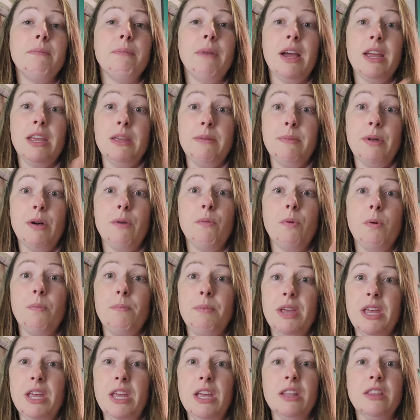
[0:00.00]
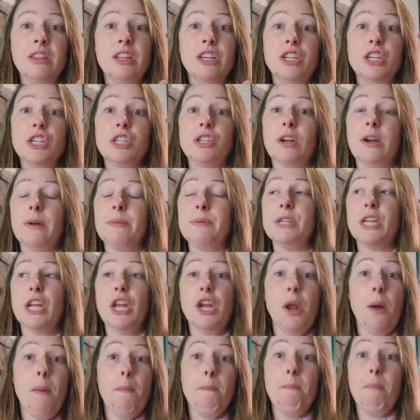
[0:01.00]
my email will be in the
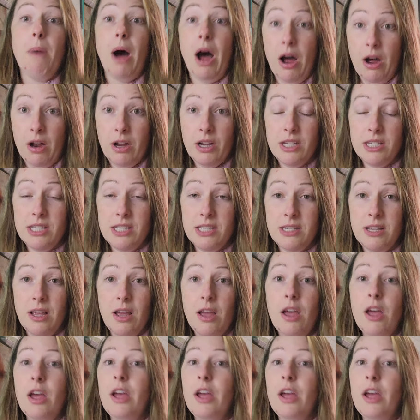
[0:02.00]
description box.